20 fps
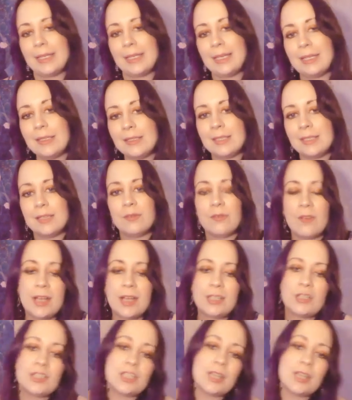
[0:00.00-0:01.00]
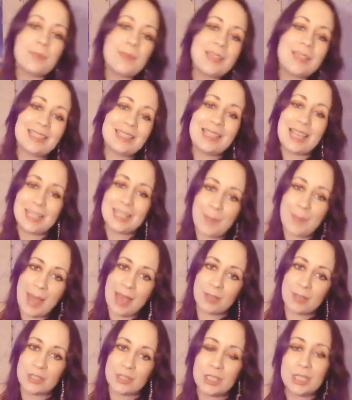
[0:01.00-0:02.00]
easy friendship that's less
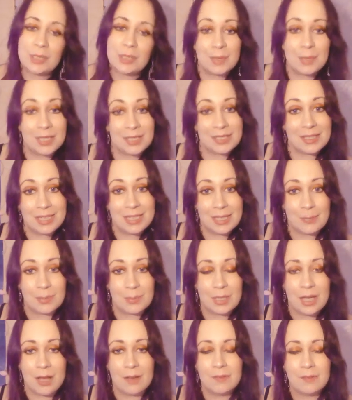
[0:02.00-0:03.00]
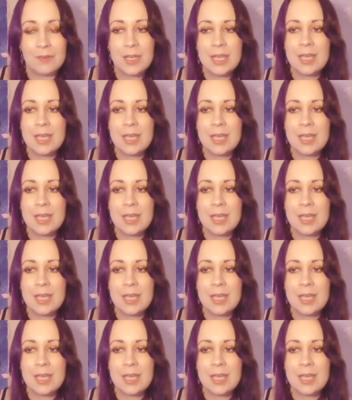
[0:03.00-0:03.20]
passionate, but it's deep love.